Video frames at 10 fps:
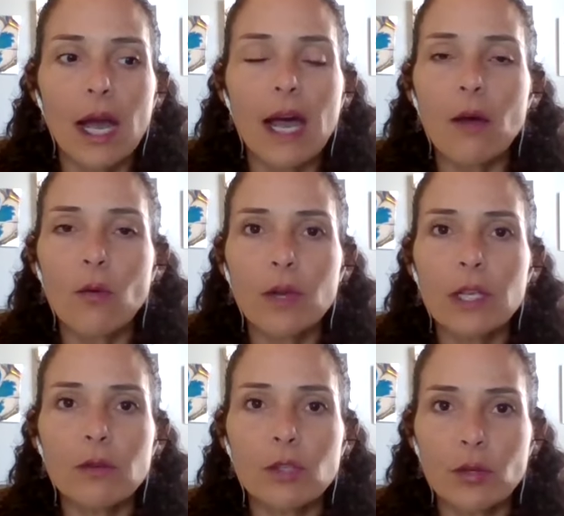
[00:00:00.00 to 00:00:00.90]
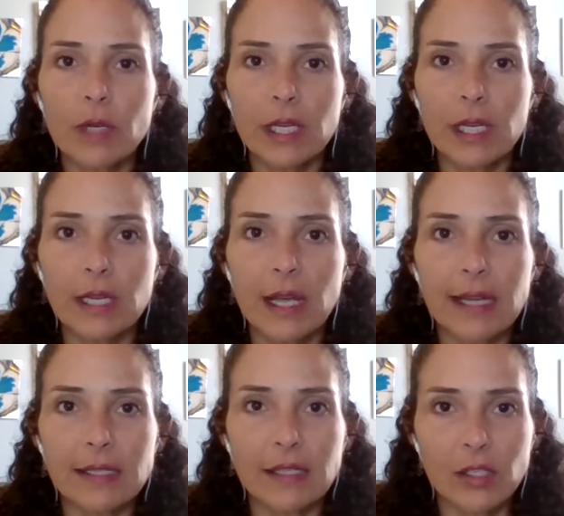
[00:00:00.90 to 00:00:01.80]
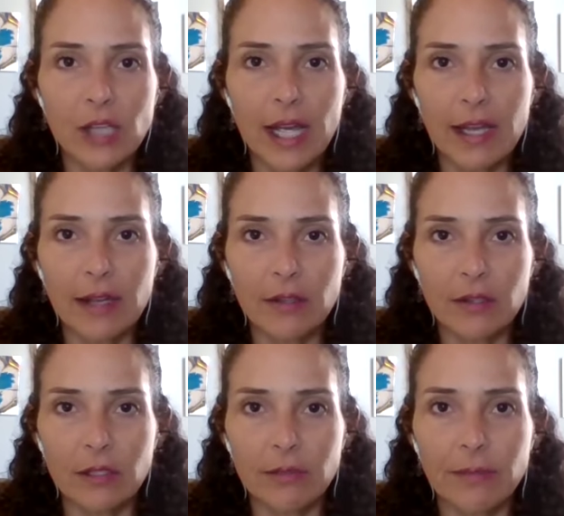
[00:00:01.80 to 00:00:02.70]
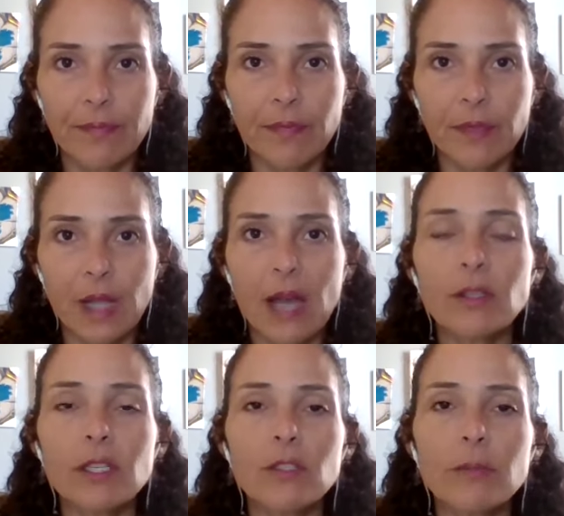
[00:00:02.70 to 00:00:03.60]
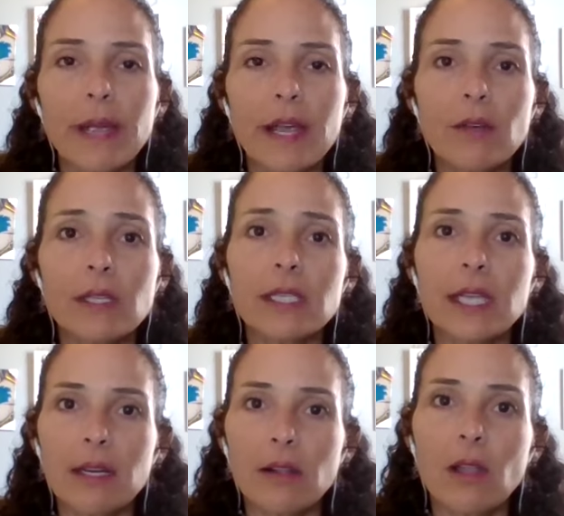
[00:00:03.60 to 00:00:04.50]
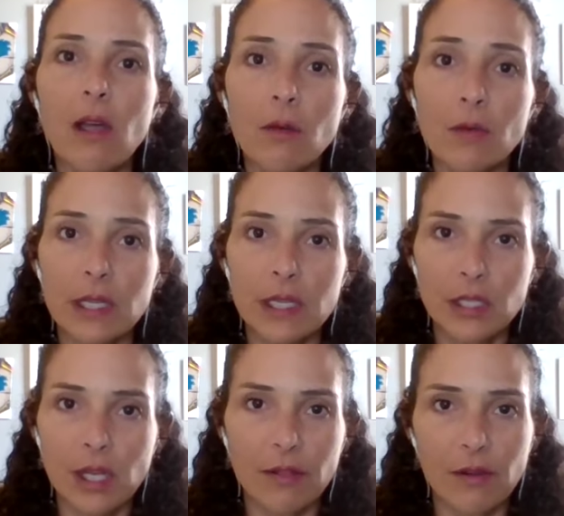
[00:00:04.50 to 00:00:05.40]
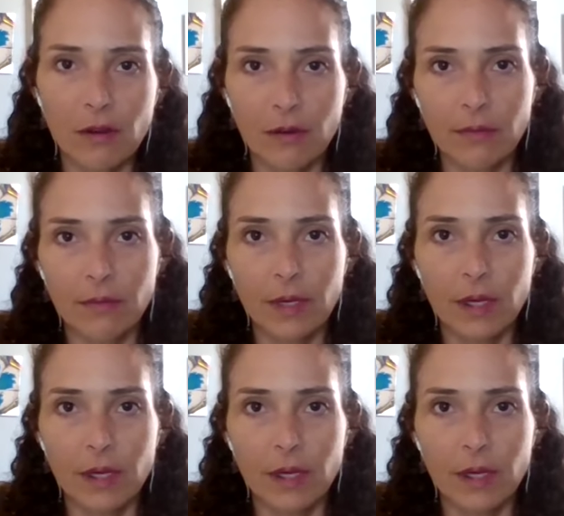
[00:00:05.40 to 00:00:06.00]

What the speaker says: how were you treated as a child? How did your parents get along with each other?